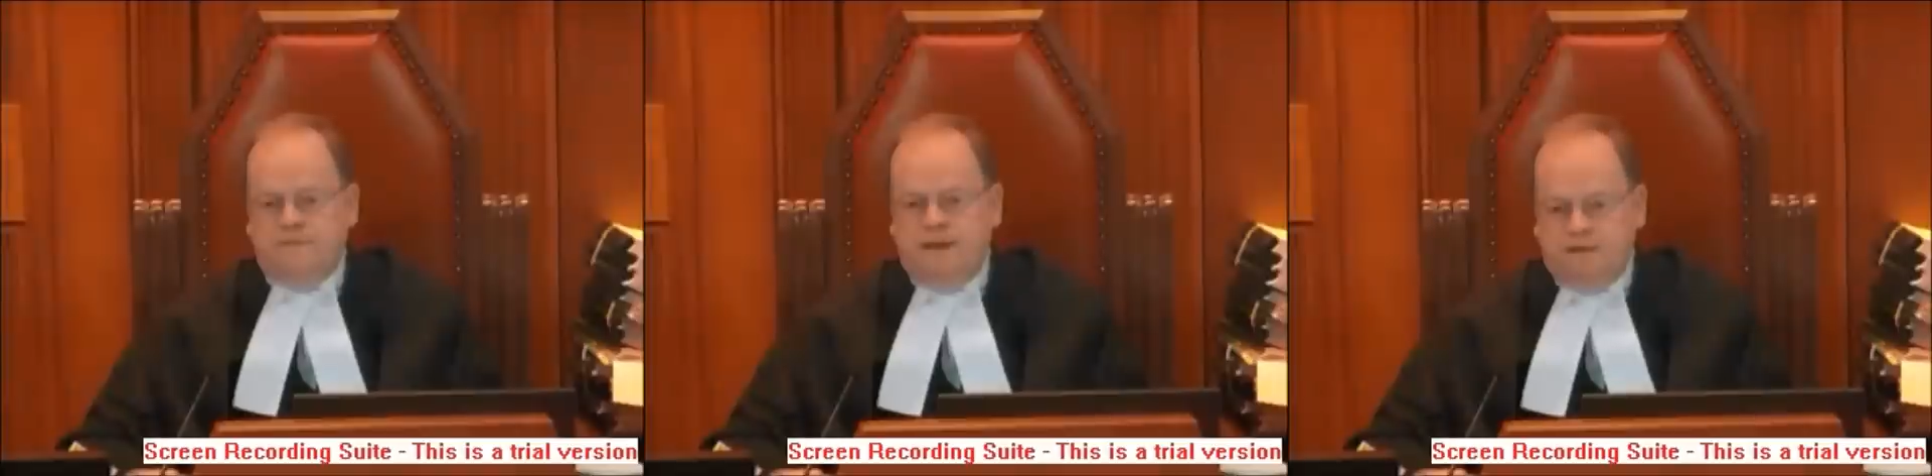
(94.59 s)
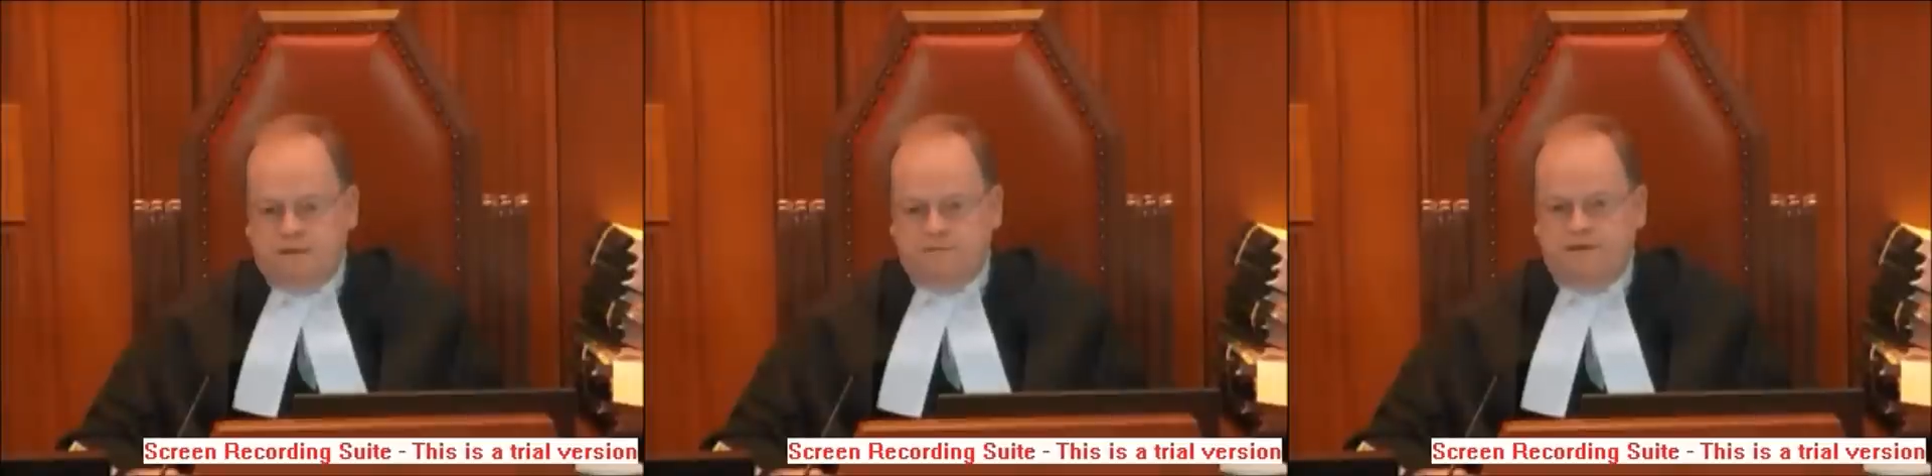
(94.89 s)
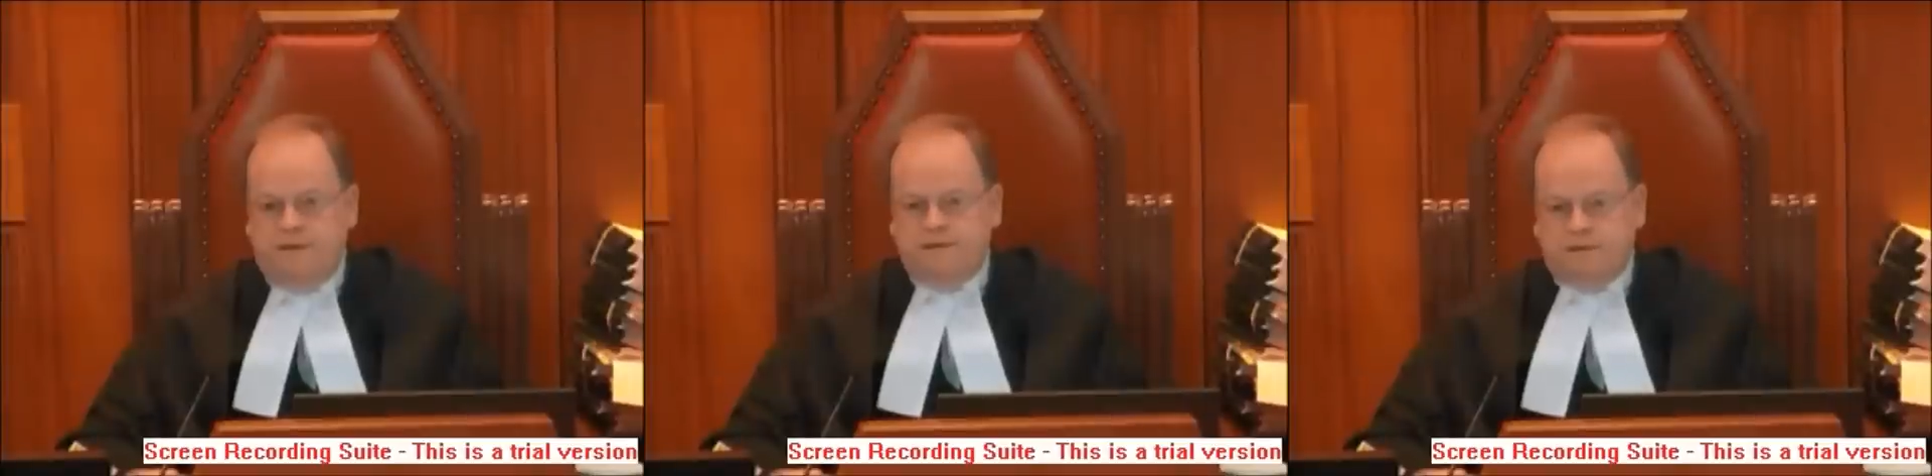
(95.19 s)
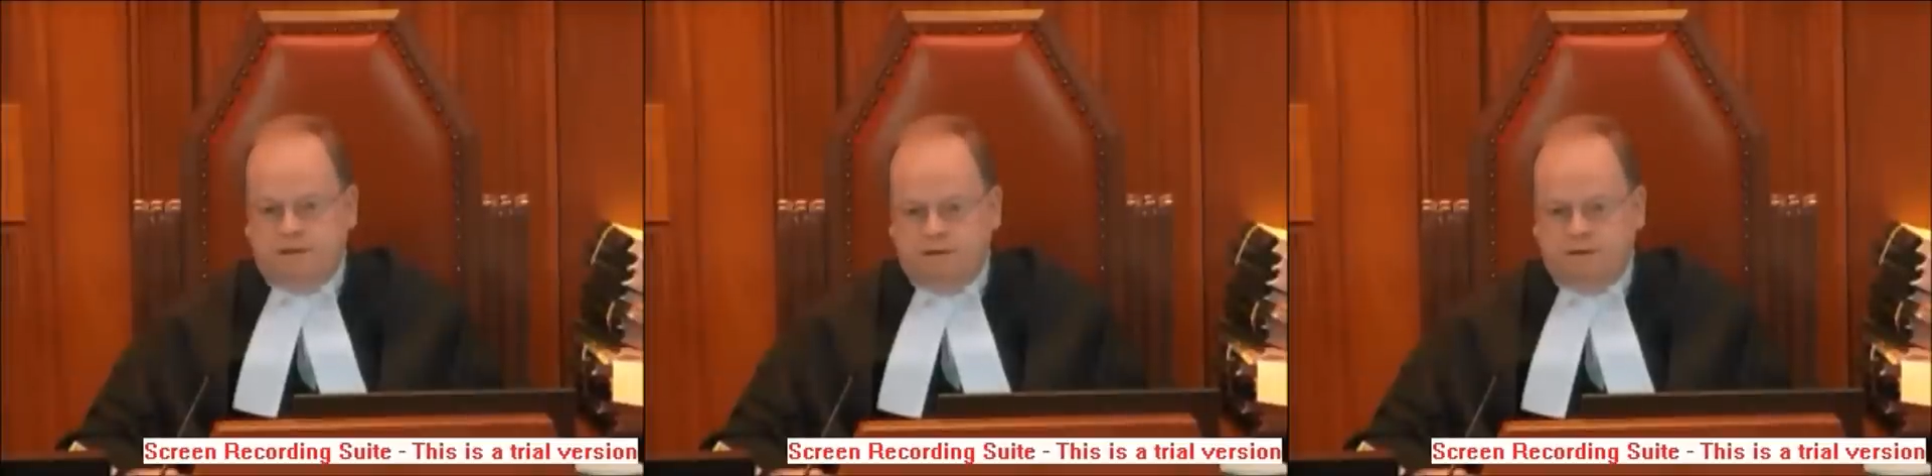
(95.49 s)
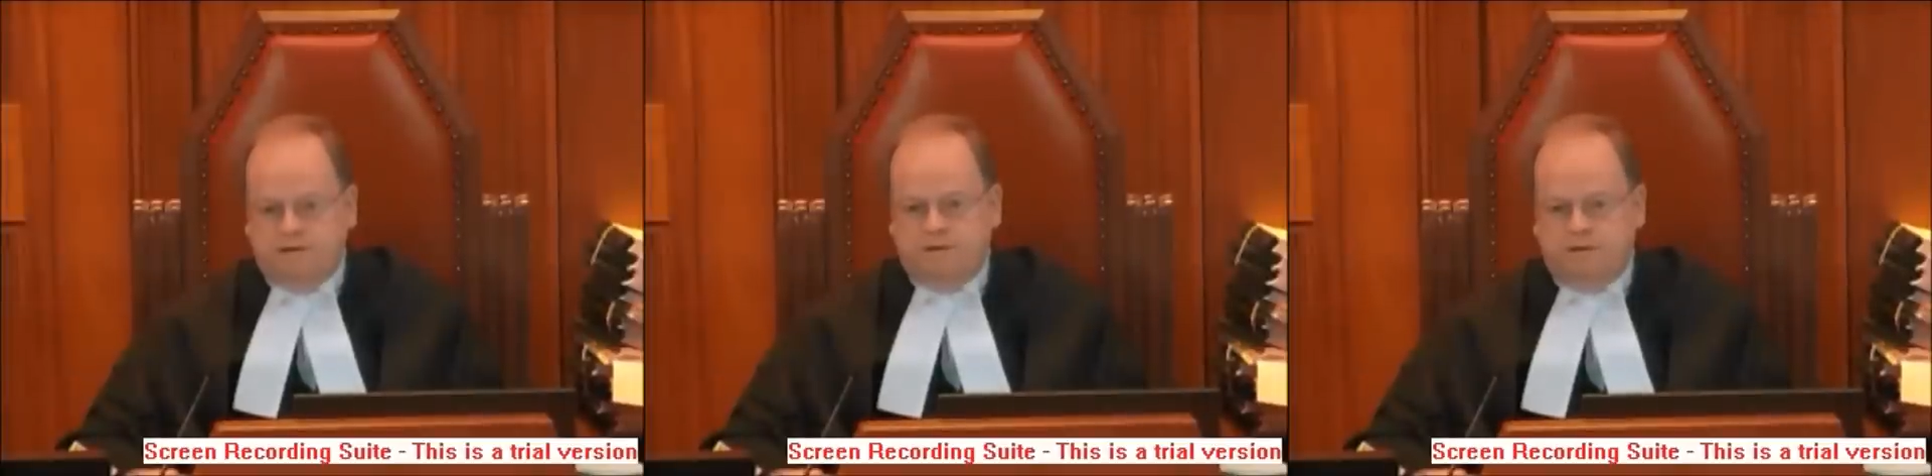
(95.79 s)
which is to make the
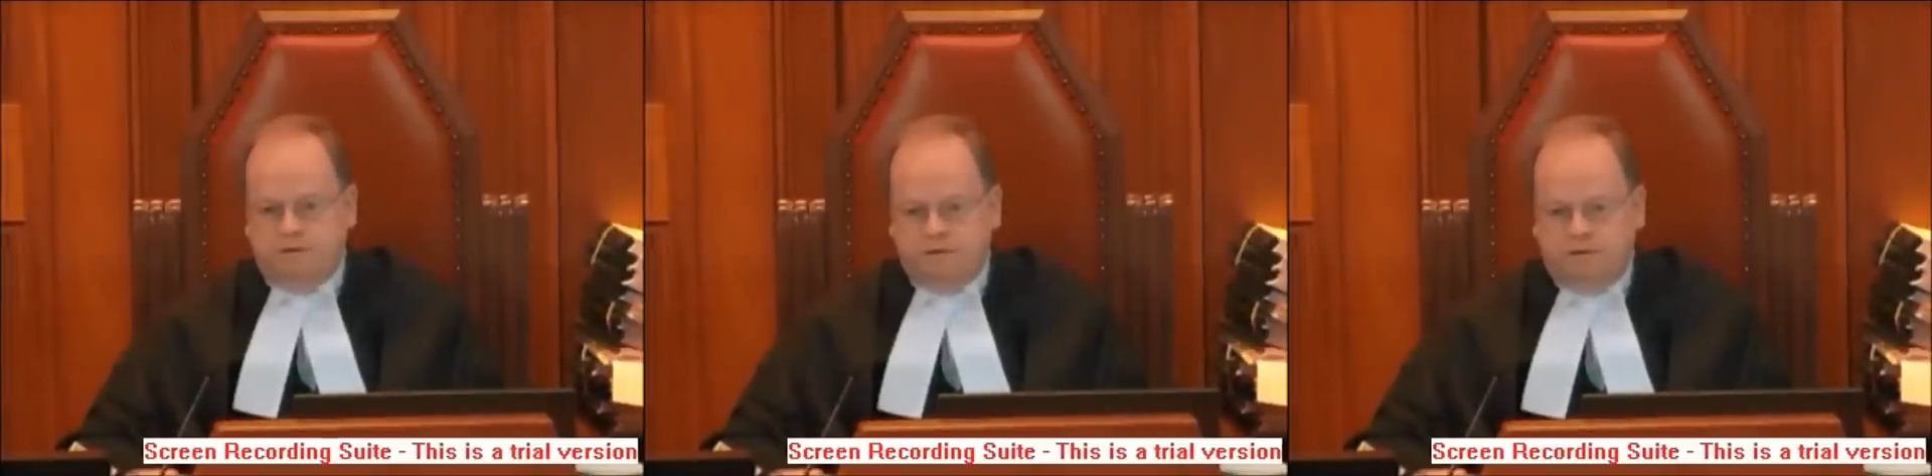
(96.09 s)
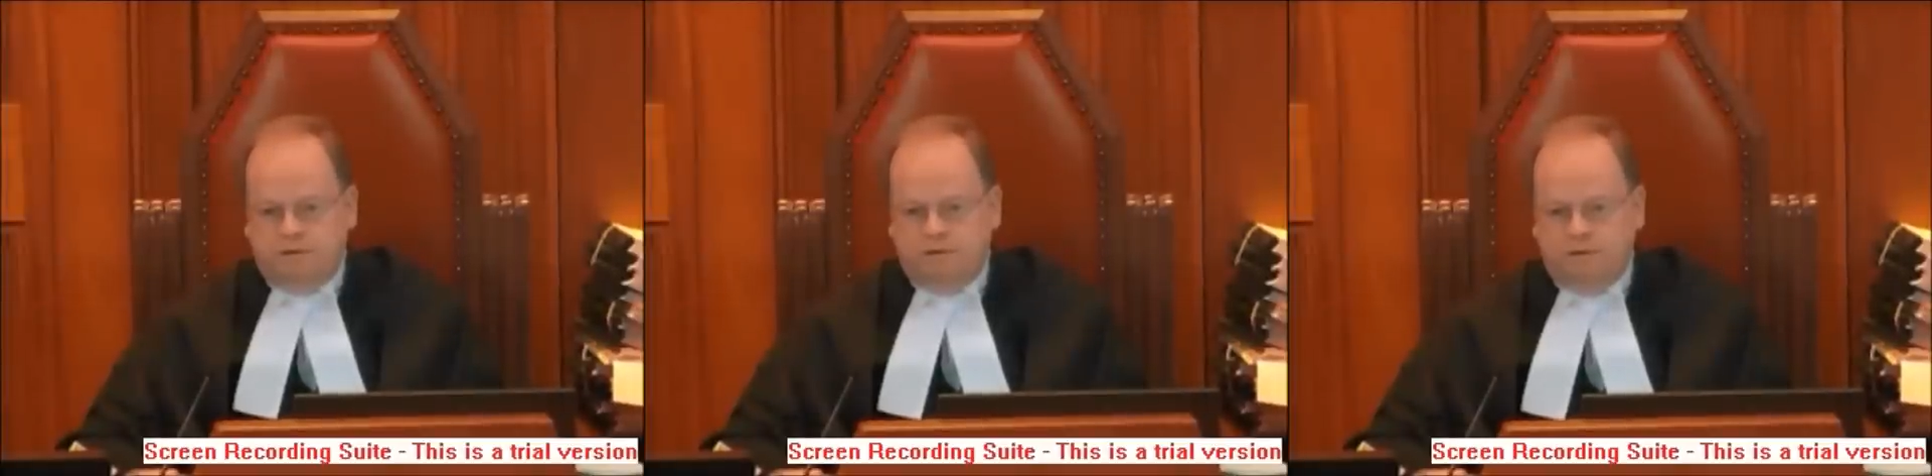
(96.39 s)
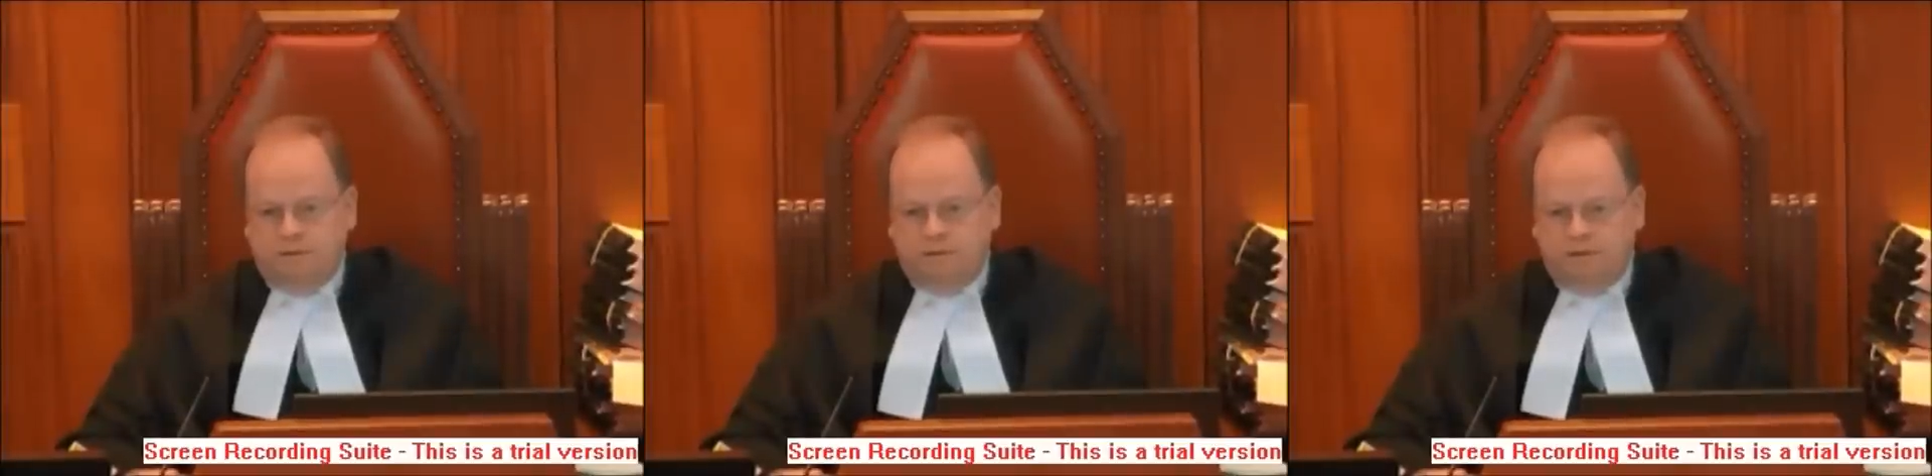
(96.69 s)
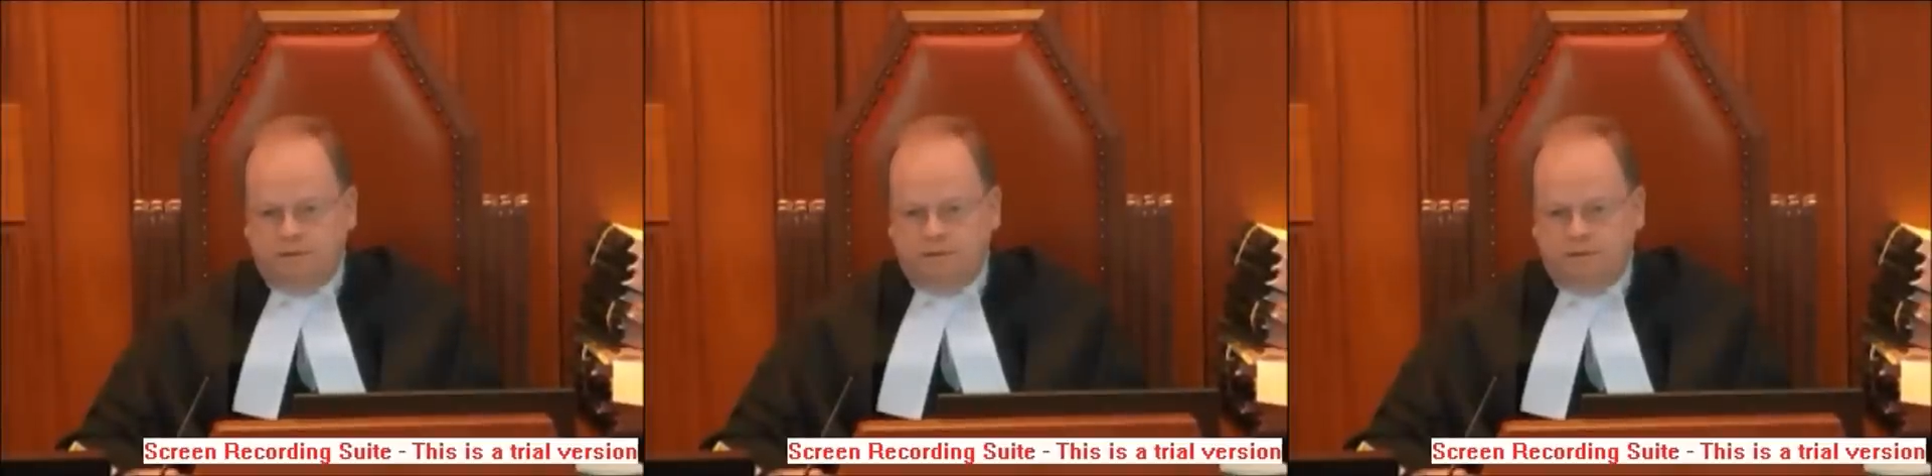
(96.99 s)
offense unconstitutional.